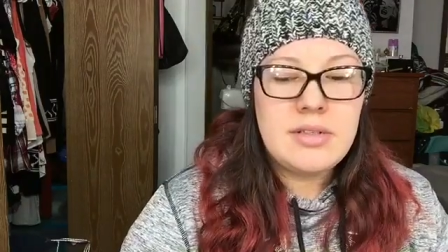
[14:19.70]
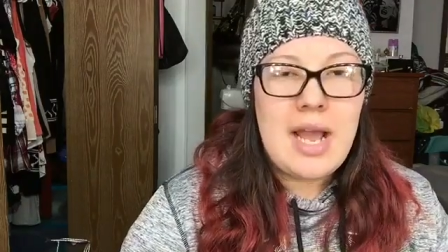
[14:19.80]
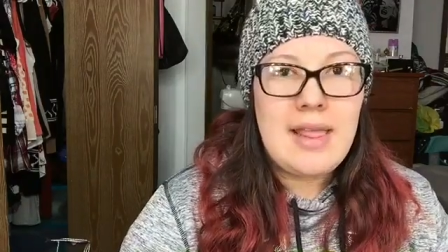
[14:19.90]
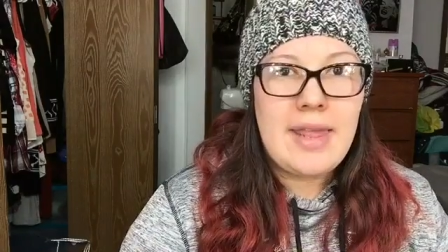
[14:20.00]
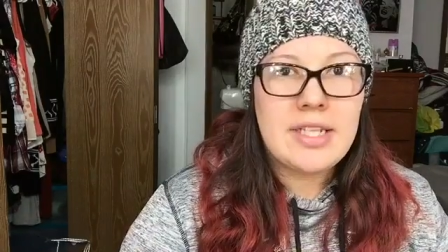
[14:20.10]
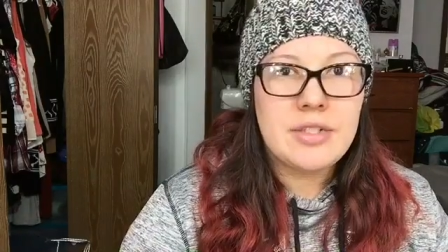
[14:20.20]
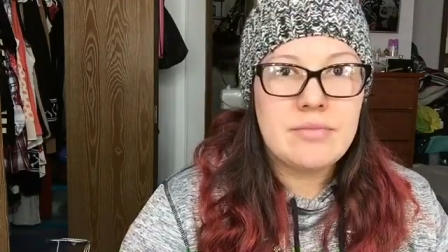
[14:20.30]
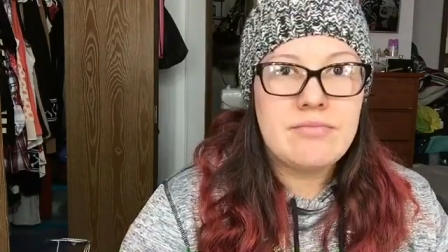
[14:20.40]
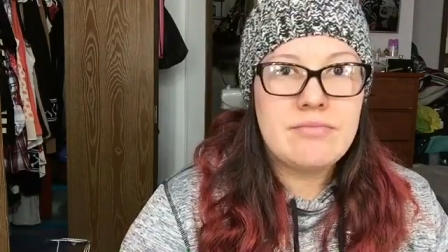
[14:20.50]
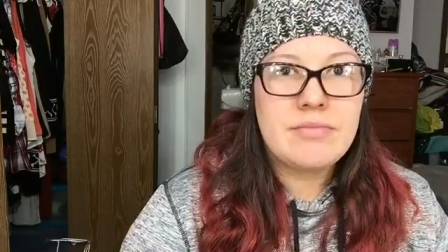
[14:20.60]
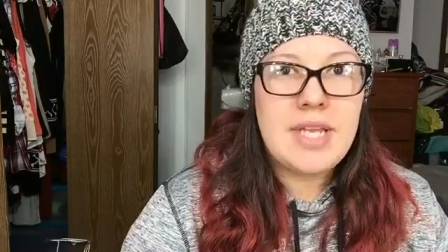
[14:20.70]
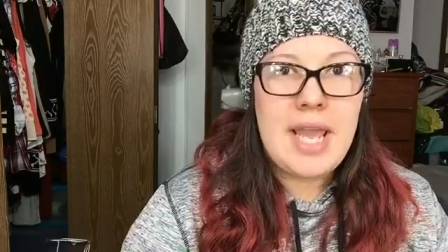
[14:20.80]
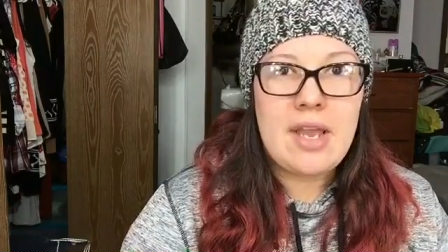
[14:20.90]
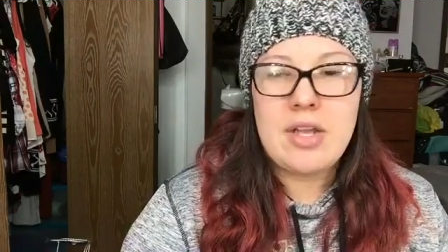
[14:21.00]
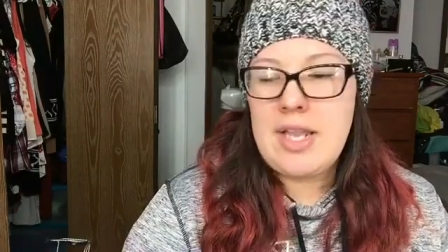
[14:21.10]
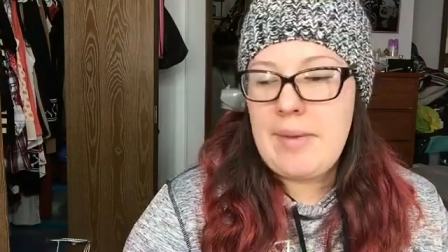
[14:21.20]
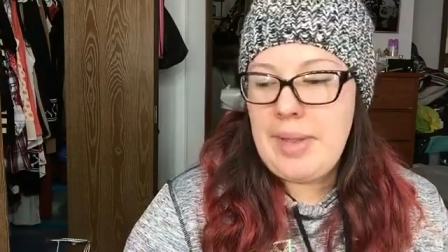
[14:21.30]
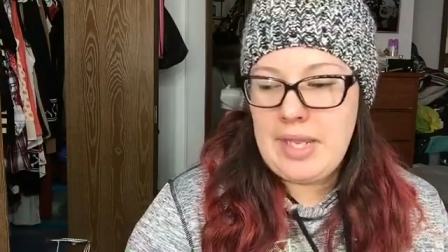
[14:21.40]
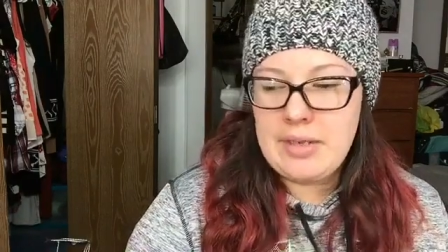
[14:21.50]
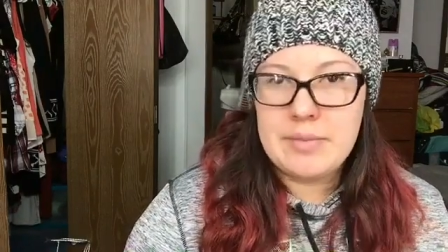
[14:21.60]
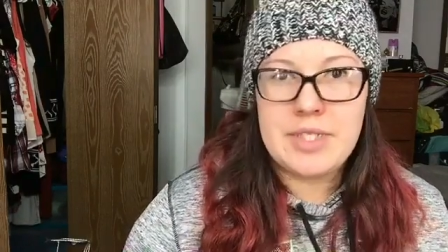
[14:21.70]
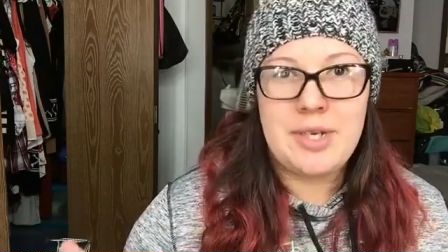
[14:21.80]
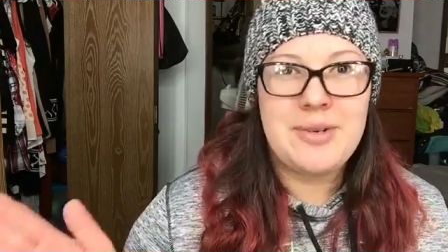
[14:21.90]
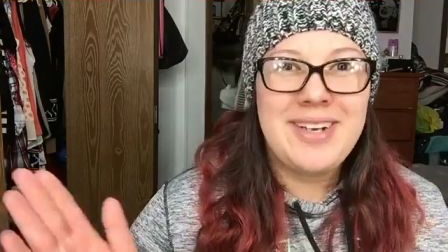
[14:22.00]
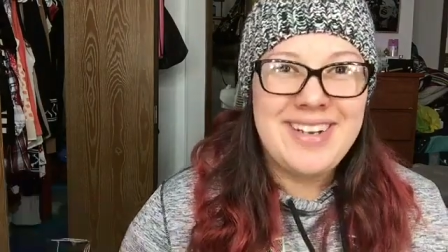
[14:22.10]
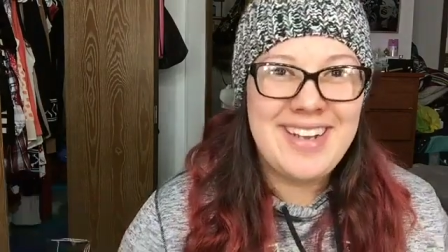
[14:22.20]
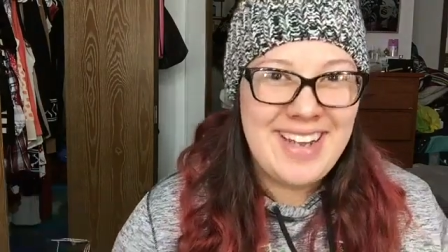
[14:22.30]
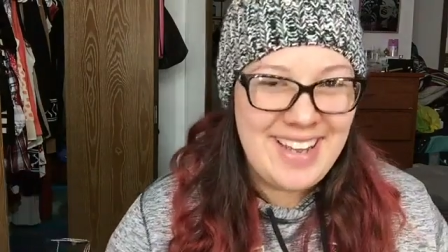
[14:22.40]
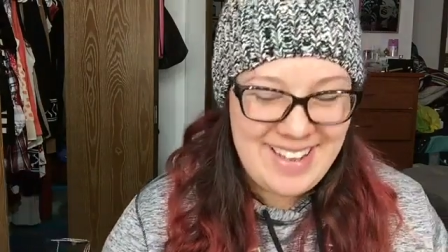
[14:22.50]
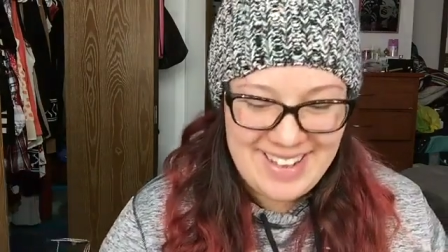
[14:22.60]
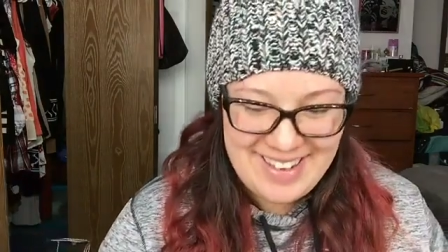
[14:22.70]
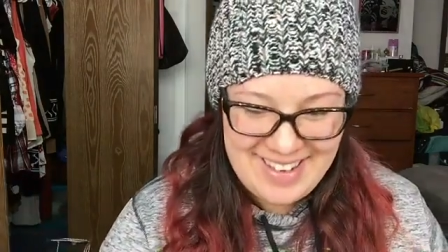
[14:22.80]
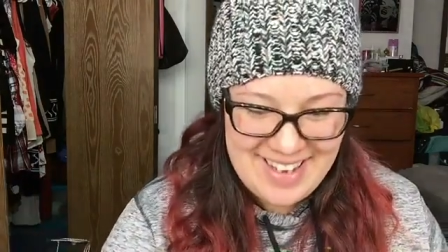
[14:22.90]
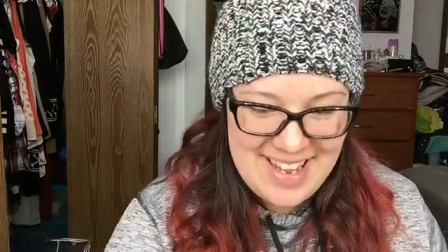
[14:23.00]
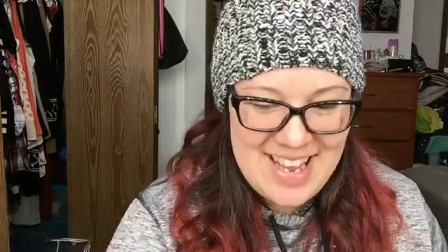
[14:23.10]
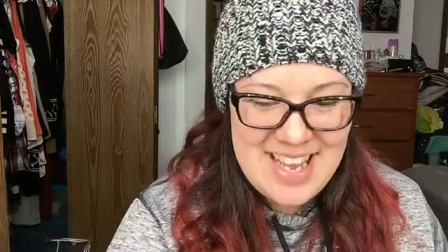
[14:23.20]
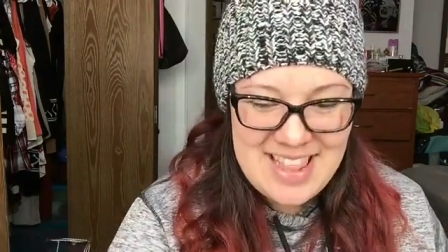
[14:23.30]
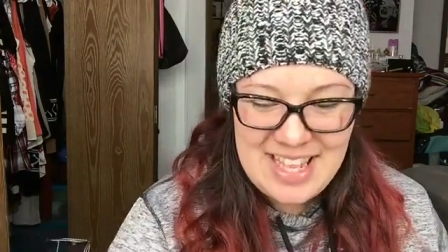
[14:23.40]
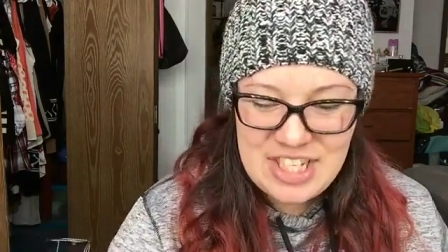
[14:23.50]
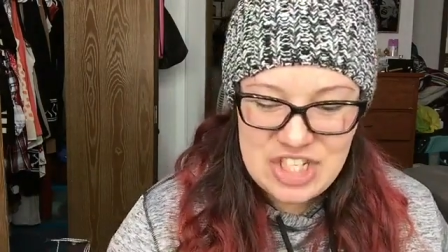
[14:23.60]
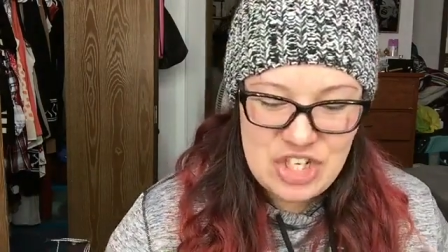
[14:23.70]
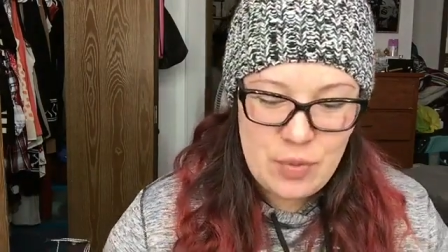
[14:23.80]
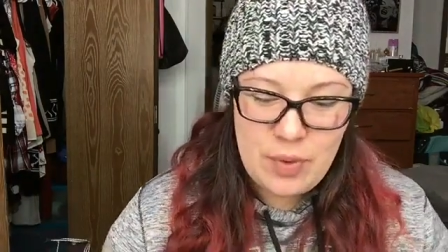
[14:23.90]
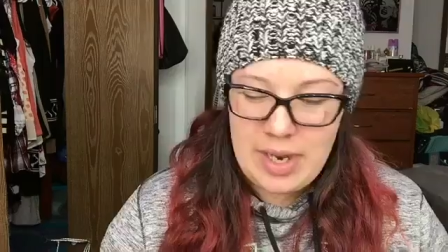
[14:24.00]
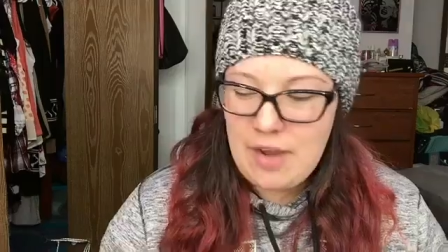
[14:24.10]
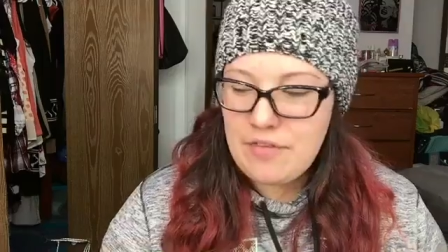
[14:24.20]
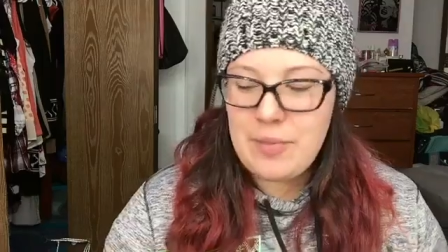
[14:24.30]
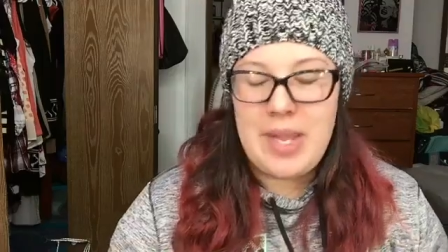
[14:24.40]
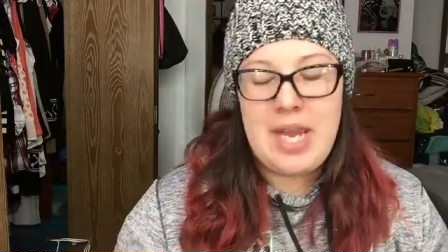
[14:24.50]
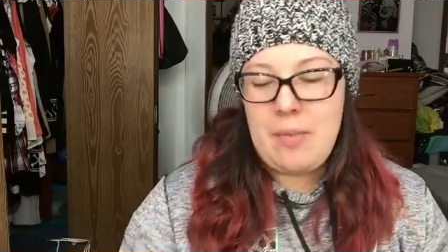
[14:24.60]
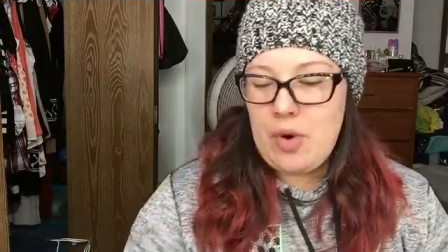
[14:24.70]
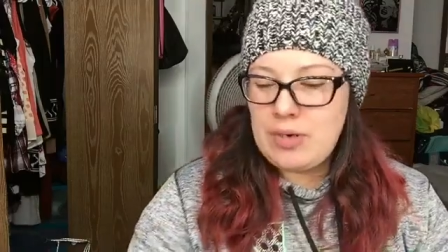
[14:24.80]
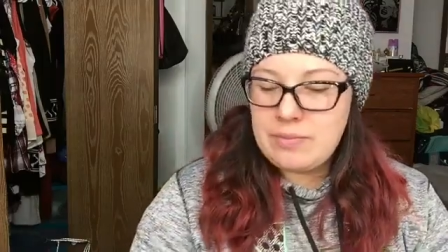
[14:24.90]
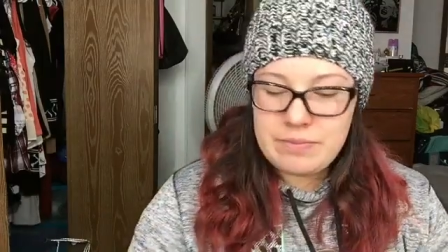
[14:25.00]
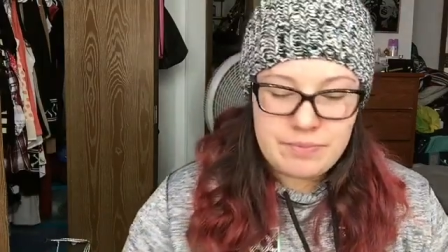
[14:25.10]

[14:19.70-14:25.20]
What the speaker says: I like to cake on that makeup, so they just don't work out for me anymore.